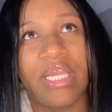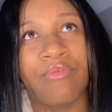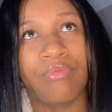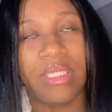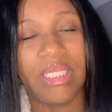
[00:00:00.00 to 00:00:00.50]
it
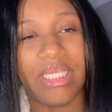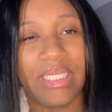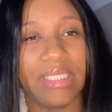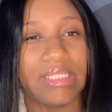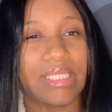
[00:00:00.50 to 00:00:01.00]
really
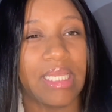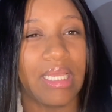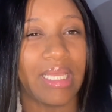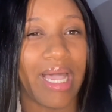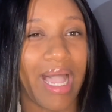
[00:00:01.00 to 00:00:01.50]
is
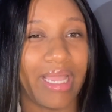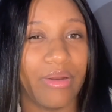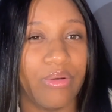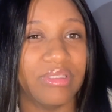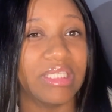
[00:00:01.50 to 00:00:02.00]
kind
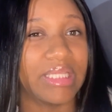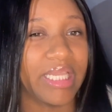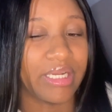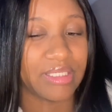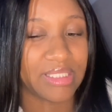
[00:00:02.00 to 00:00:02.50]
of on the
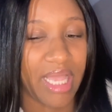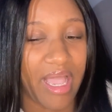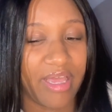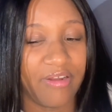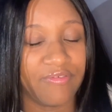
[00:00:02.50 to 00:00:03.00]
thicker
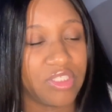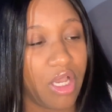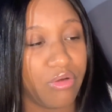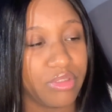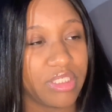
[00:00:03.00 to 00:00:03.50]
side of
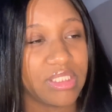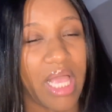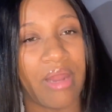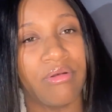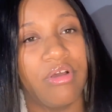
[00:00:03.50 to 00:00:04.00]
toners.
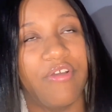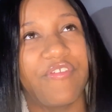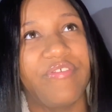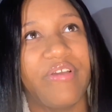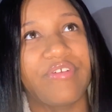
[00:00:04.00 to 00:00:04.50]
I don't know if
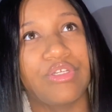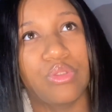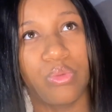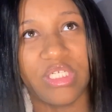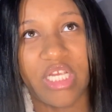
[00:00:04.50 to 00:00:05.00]
you've ever
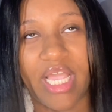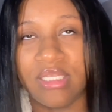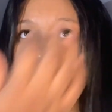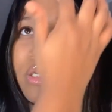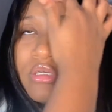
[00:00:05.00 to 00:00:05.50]
used witch
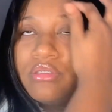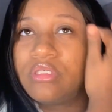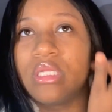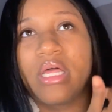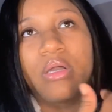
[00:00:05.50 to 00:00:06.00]
hazel or you're used
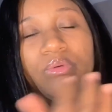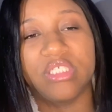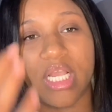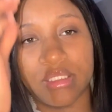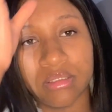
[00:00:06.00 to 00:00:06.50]
to like a witch
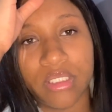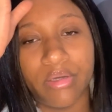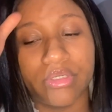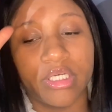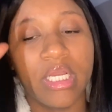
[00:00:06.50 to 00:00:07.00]
hazel
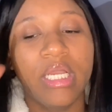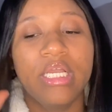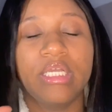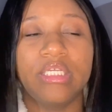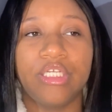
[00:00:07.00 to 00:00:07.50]
toner,
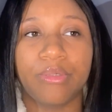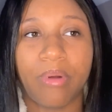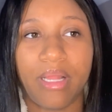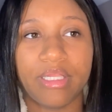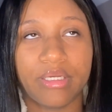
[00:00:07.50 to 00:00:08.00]
you're
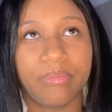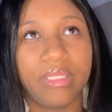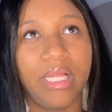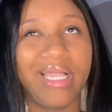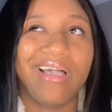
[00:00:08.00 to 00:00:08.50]
probably going to be
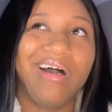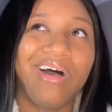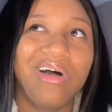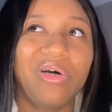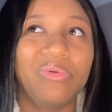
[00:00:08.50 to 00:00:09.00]
like,
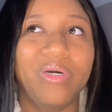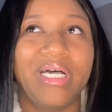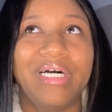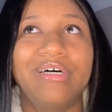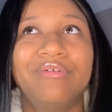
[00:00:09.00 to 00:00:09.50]
oh,
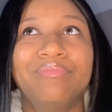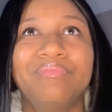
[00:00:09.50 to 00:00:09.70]
well,